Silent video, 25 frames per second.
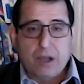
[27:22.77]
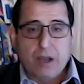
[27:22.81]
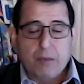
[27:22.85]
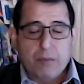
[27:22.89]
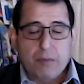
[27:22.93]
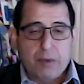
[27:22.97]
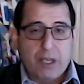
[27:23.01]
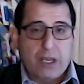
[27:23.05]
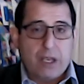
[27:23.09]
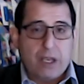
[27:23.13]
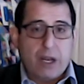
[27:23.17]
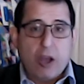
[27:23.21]

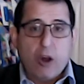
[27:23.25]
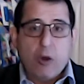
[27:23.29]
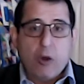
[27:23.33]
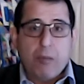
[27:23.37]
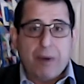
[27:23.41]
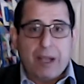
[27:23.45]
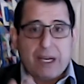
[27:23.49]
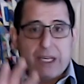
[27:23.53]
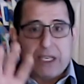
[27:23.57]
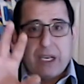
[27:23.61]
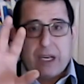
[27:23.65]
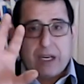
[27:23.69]
It can help
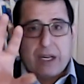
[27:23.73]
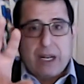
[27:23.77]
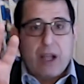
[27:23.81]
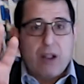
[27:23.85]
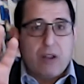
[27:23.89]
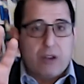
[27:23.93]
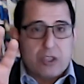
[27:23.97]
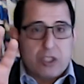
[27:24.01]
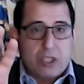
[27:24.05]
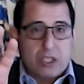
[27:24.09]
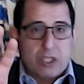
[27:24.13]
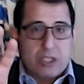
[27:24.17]
my
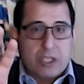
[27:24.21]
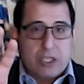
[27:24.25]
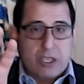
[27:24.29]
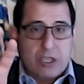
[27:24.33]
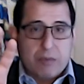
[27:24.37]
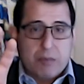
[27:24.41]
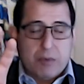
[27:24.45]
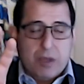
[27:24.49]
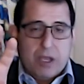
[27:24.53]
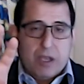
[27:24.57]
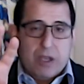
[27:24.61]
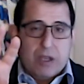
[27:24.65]
technology
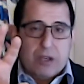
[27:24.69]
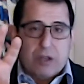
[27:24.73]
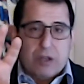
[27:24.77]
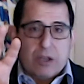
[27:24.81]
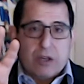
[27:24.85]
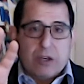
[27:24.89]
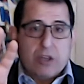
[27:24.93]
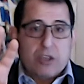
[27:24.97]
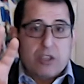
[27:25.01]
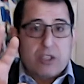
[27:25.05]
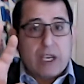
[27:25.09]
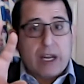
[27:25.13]
team to
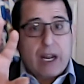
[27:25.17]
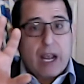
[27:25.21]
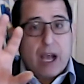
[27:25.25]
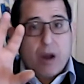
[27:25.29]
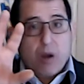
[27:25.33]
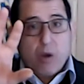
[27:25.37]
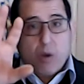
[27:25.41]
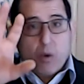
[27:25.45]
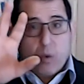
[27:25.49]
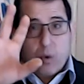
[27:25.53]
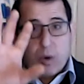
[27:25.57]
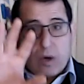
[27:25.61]
understand
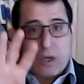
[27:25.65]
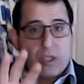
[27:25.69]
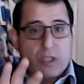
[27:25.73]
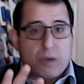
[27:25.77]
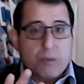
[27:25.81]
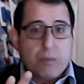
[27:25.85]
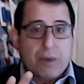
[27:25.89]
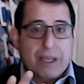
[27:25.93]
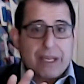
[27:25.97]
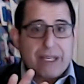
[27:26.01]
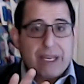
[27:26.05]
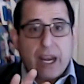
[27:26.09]
how it works in
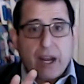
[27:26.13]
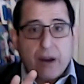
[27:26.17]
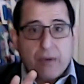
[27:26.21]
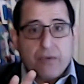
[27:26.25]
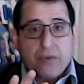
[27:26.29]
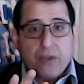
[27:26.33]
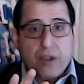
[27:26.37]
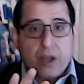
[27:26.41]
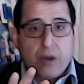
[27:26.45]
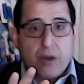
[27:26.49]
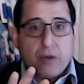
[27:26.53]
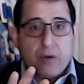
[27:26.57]
my data
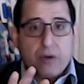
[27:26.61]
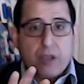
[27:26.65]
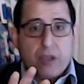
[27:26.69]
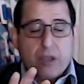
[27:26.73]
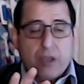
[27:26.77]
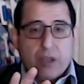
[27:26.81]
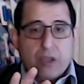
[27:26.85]
flow.